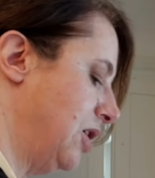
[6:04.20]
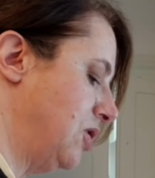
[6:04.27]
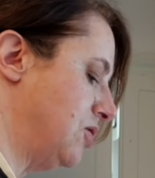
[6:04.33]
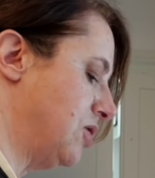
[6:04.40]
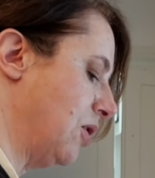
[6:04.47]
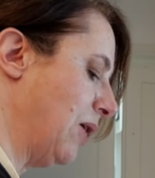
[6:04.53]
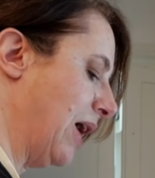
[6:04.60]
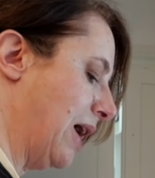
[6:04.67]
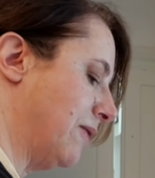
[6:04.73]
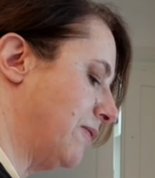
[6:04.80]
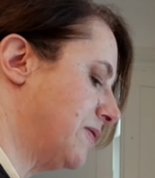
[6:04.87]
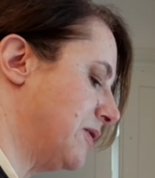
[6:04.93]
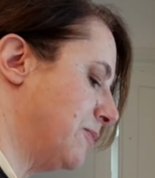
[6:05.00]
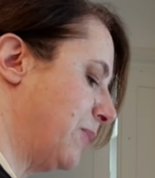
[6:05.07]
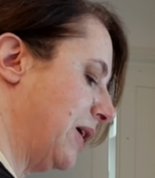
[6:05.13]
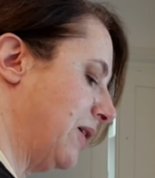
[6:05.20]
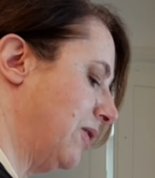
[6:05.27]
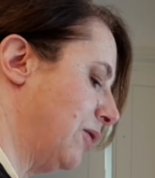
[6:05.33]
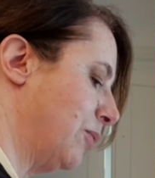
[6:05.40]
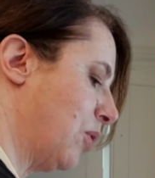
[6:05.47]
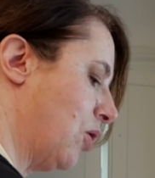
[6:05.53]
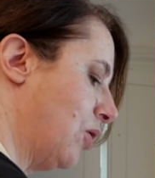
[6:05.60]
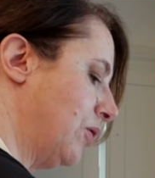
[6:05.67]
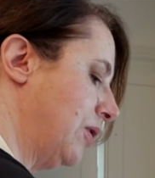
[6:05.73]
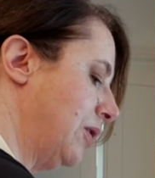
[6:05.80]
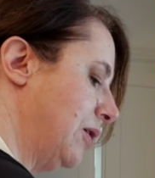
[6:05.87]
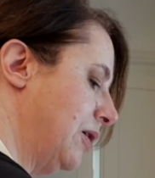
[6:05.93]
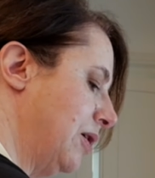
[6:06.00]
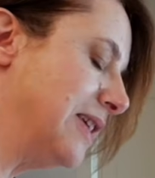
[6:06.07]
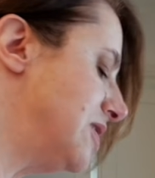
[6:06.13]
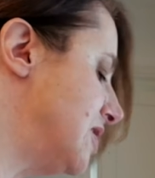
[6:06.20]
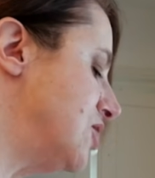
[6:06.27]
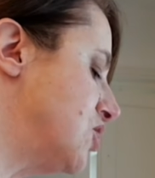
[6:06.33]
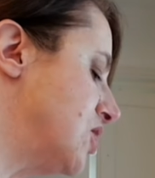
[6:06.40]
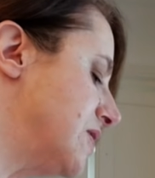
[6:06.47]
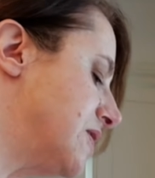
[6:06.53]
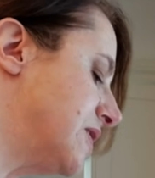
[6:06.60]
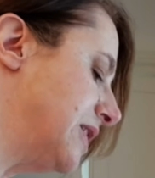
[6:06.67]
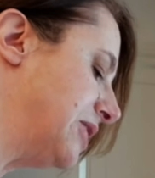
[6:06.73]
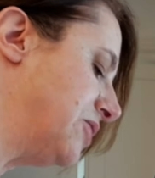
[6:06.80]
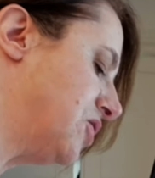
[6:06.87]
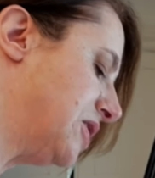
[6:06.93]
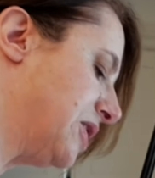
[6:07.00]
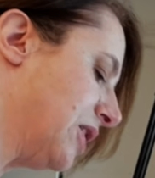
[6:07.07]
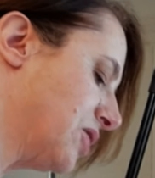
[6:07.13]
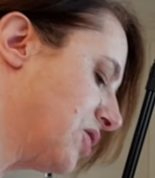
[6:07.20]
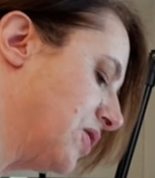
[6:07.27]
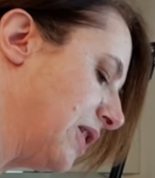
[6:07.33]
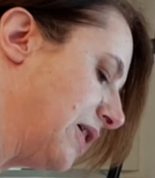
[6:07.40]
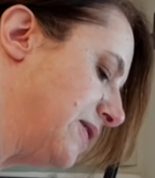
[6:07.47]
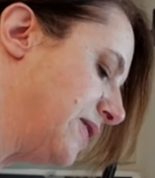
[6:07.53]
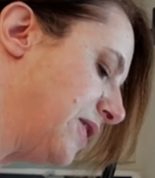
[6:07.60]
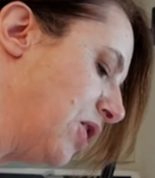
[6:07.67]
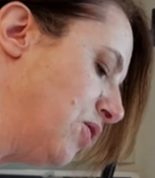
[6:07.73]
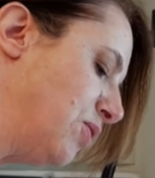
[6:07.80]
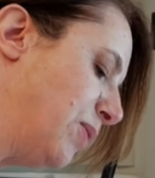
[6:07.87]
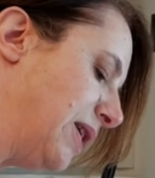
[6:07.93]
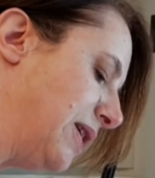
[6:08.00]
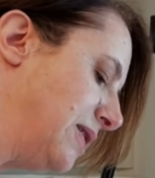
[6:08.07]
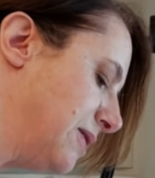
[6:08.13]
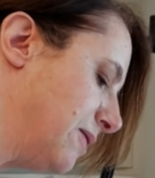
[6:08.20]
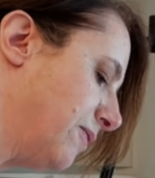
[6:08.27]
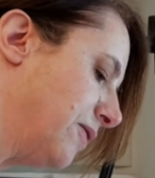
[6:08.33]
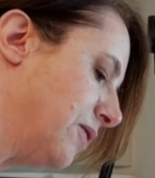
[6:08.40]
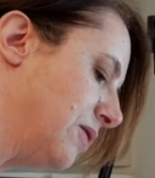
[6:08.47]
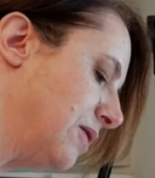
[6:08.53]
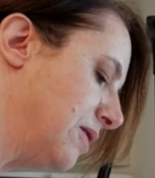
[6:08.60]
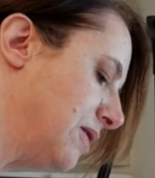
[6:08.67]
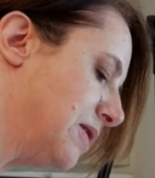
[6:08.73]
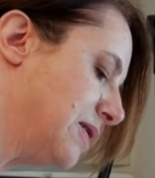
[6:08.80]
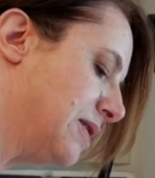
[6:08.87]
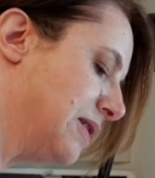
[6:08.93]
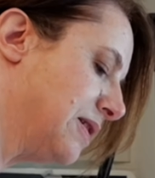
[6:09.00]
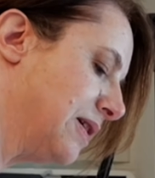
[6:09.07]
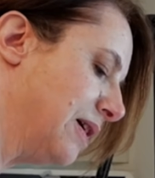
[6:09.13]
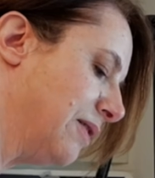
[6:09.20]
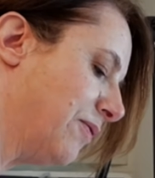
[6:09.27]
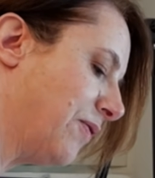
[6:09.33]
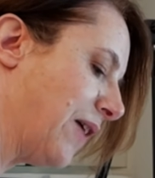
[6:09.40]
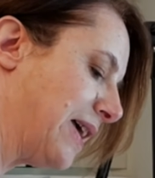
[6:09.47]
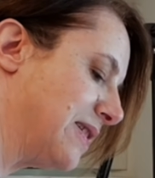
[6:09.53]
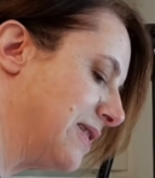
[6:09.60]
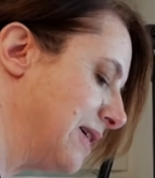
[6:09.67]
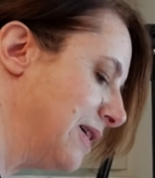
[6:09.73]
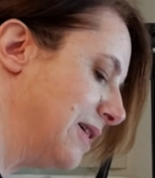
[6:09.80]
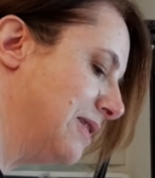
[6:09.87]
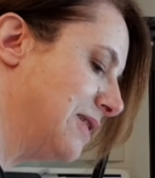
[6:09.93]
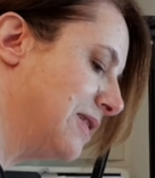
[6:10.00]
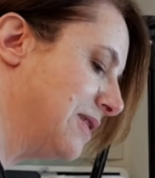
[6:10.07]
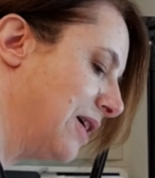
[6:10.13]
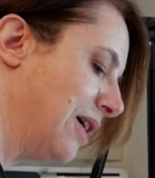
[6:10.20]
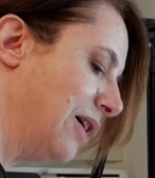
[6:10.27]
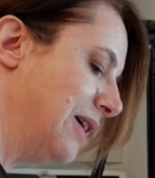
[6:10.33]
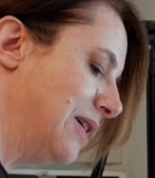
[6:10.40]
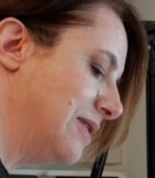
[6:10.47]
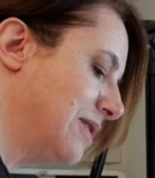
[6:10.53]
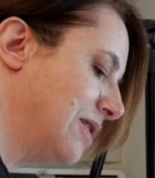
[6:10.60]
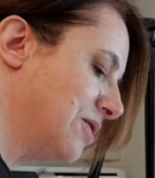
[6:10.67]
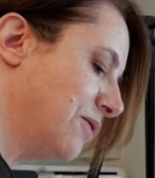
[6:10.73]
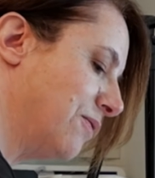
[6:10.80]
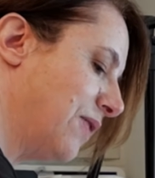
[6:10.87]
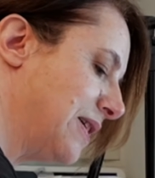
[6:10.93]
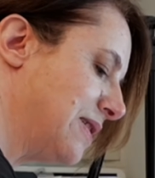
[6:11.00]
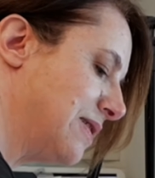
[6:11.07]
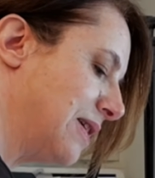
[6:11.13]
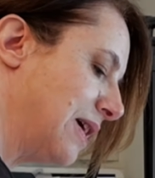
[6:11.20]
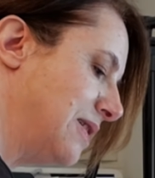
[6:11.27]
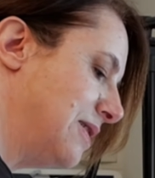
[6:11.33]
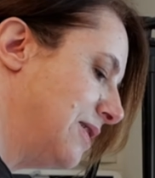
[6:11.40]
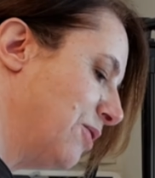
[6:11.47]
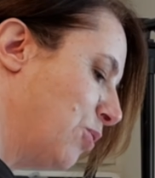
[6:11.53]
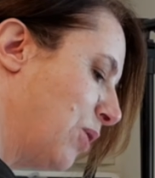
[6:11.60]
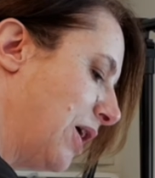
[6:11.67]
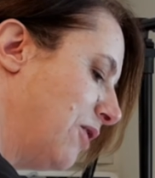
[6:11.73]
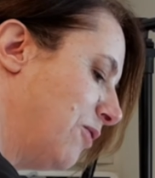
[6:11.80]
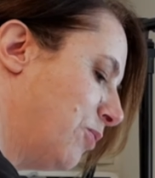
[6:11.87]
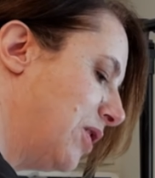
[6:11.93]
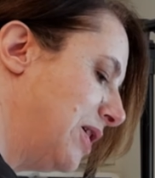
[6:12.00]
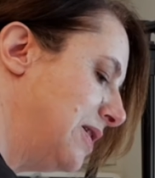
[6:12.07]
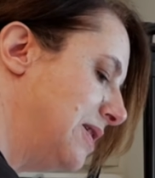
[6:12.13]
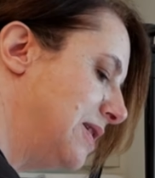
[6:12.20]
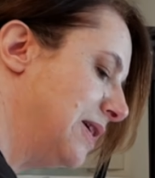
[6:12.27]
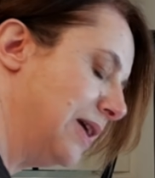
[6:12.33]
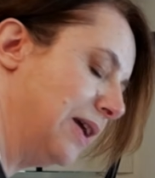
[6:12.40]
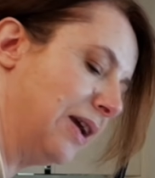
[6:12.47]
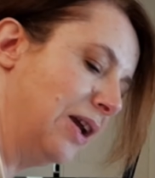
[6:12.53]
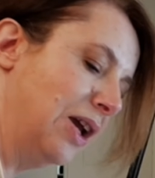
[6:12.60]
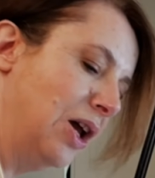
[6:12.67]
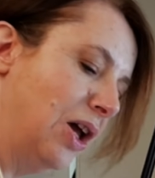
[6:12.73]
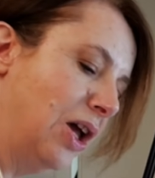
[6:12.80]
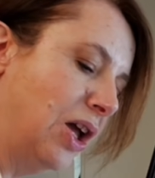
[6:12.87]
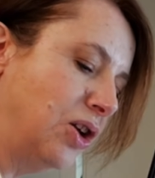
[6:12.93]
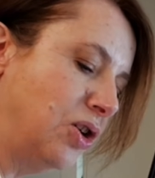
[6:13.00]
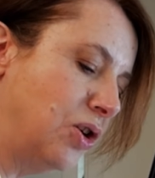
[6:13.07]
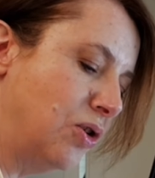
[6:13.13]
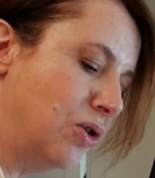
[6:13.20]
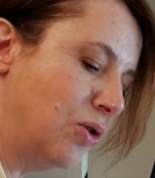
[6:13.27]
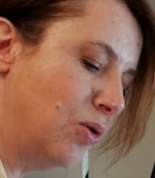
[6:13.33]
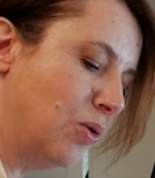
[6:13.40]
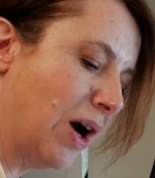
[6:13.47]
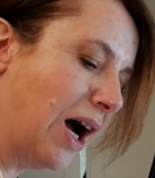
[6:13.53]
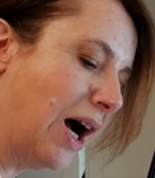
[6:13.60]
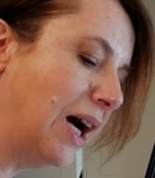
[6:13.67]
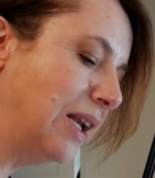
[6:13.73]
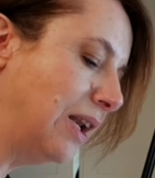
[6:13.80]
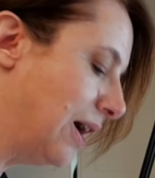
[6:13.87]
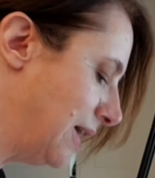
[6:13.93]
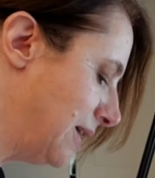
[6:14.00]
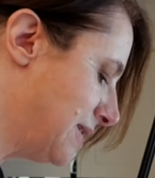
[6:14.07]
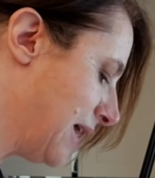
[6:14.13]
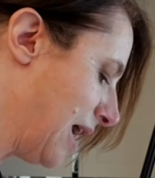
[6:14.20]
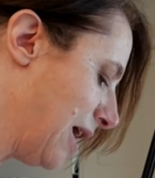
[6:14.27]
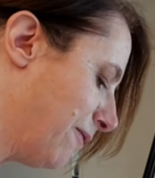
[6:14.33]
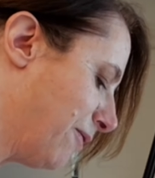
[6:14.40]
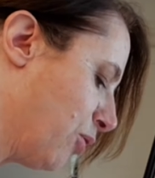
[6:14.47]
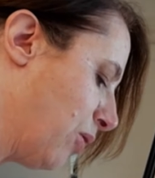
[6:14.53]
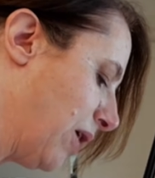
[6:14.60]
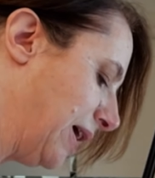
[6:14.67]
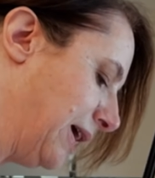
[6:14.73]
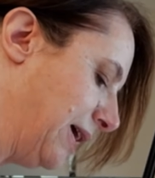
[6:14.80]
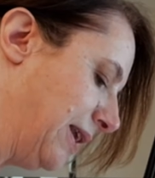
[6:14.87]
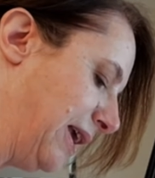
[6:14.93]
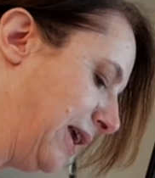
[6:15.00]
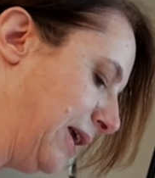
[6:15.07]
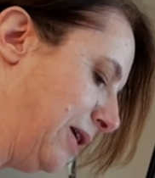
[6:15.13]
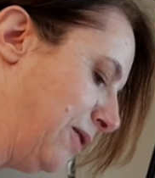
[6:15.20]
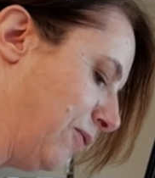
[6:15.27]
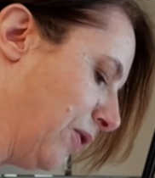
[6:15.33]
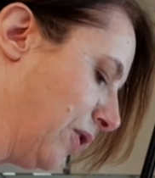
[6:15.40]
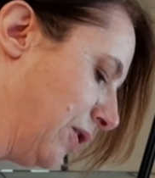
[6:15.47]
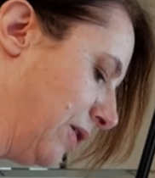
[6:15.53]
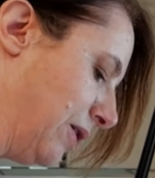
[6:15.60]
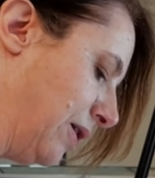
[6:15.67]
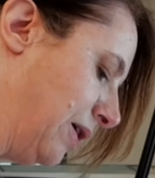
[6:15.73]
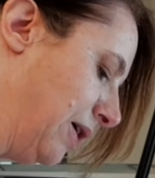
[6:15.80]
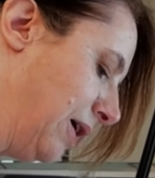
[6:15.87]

you don't have to pin them on. This is just an introduction. There's so many different facets. It's such a fascinating way of printing. I like to have quite an even